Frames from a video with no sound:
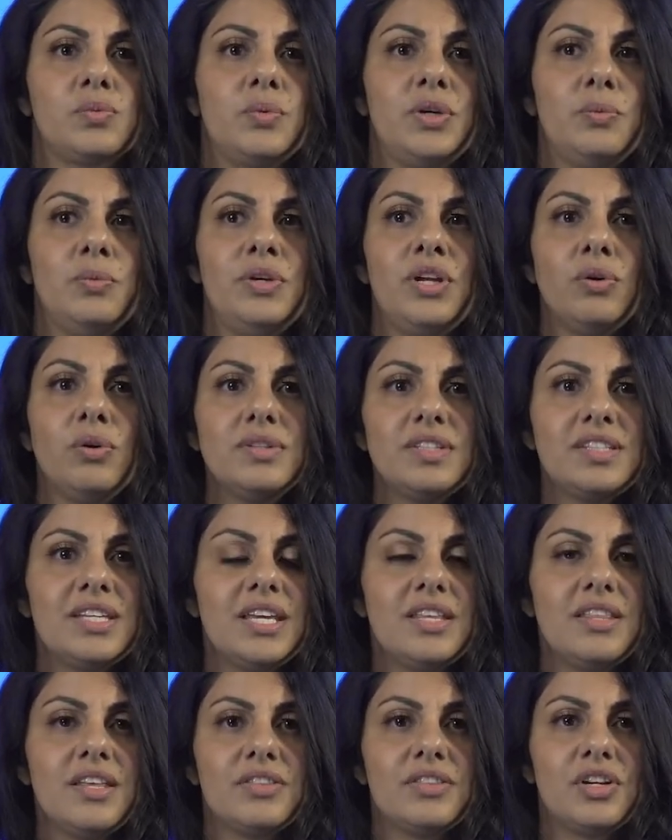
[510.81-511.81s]
We don't
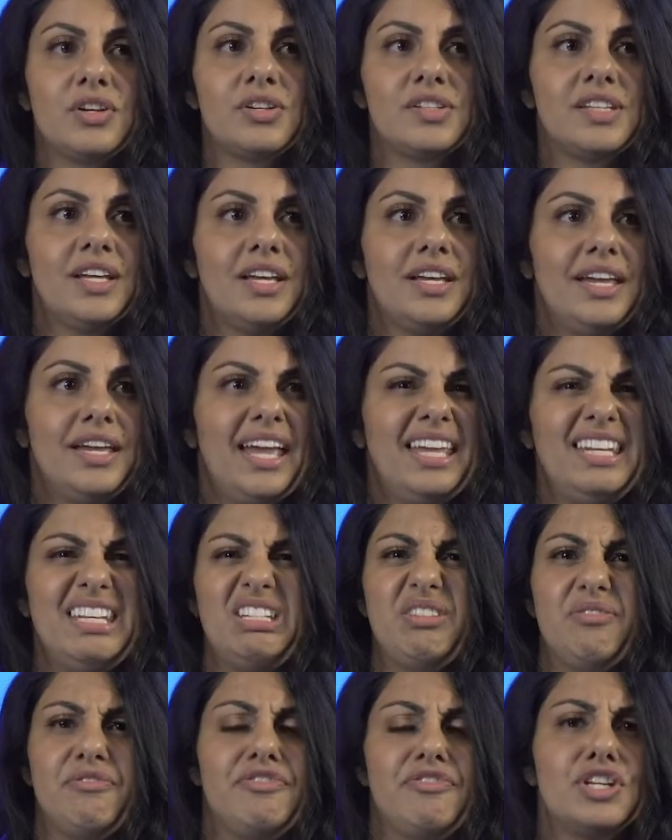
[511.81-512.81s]
see that there's any
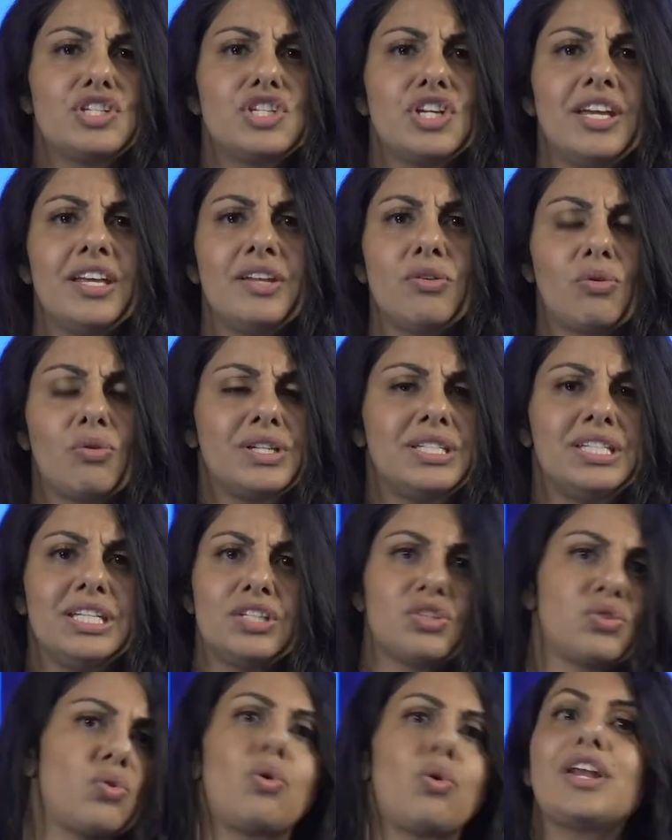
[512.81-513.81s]
division or
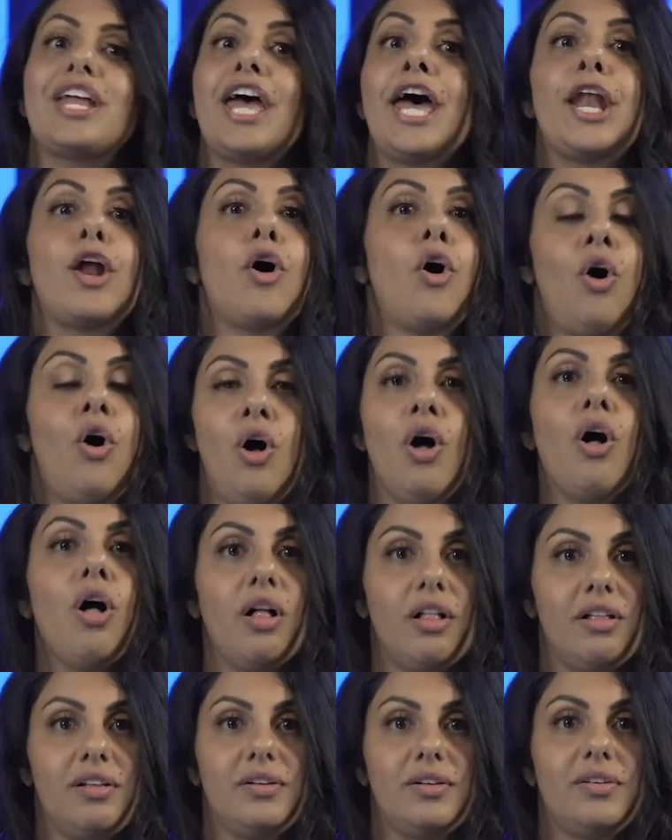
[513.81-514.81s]
discord at
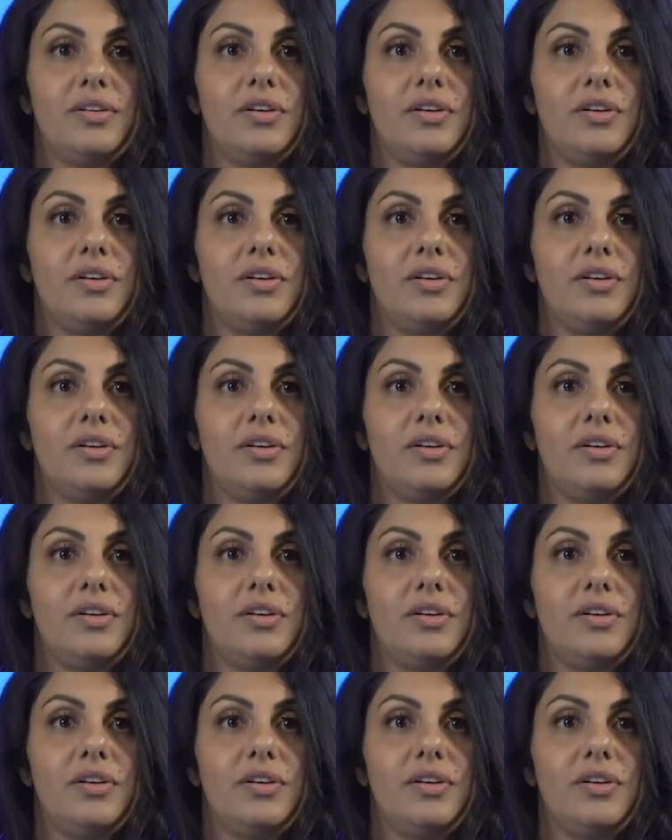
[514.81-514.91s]
all.